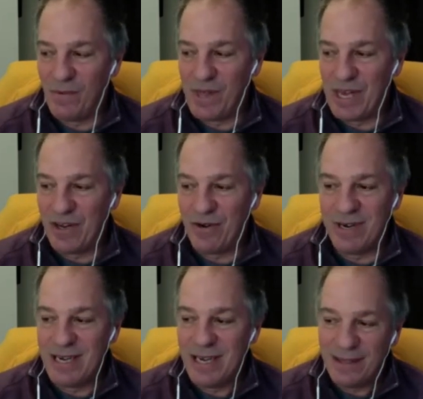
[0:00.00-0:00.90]
don't
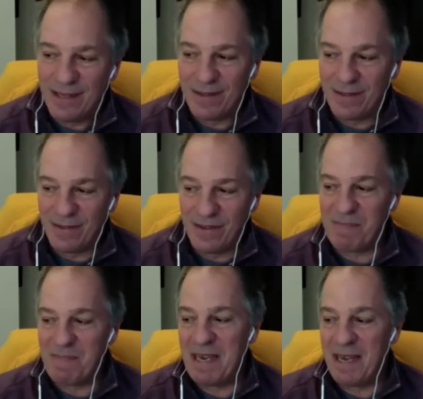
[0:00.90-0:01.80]
need the
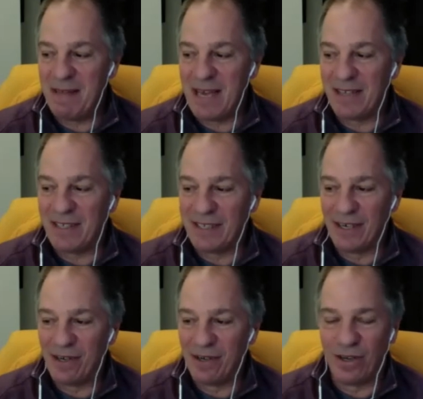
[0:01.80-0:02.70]
speed, they
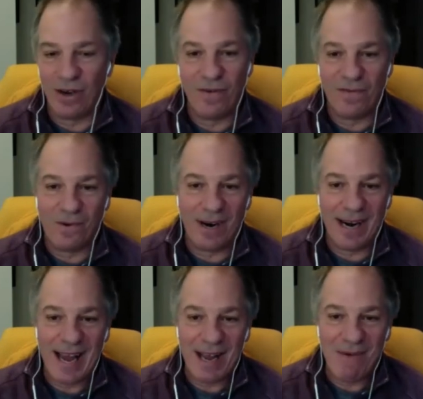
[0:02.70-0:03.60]
still go for it
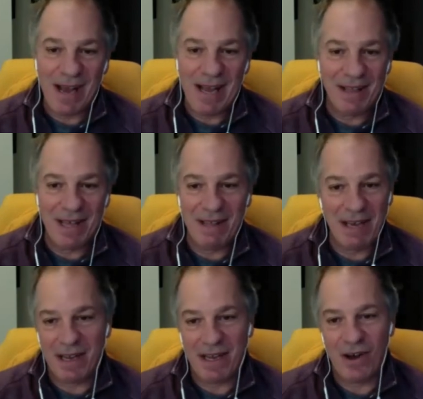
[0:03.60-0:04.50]
anyway. And then they
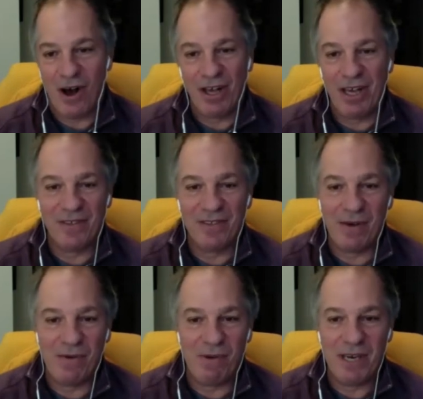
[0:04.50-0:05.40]
call you and say,
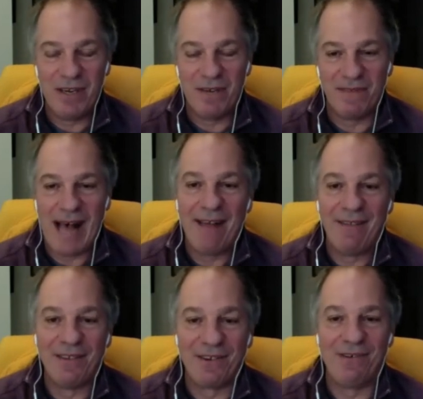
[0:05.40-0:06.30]
well, we need to flatten
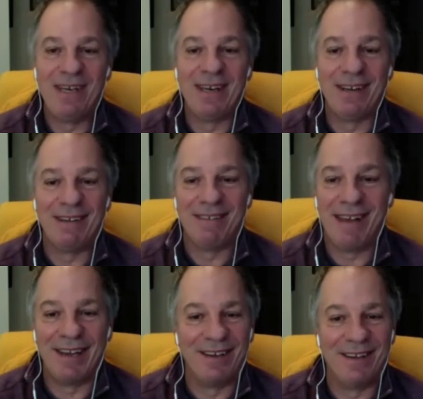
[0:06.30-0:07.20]
this green. And it's
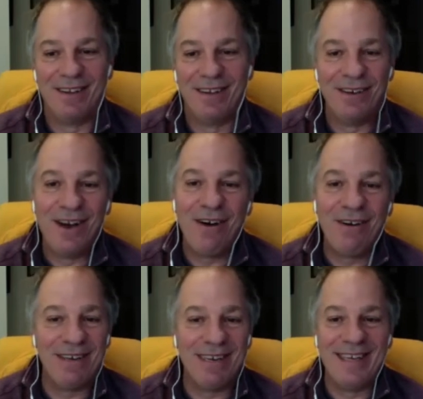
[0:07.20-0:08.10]
like, no,
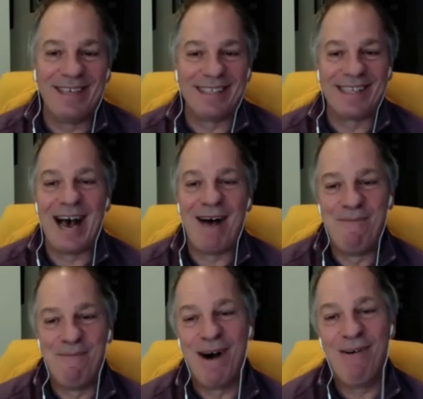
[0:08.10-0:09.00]
you need to stop
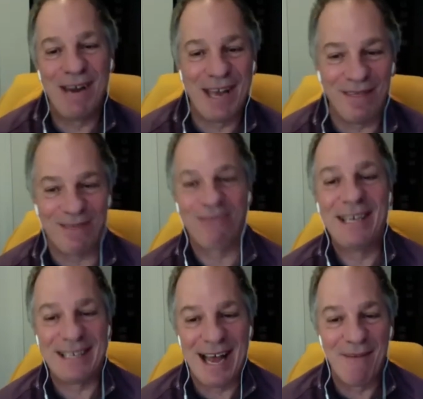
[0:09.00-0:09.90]
mowing it 3
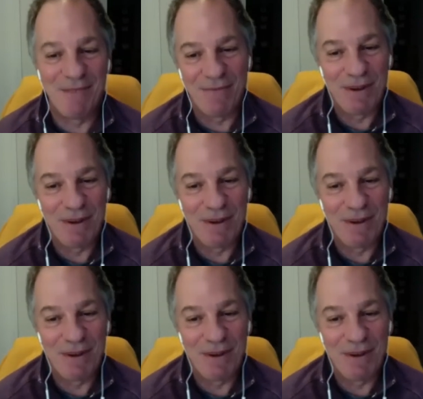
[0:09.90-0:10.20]
times every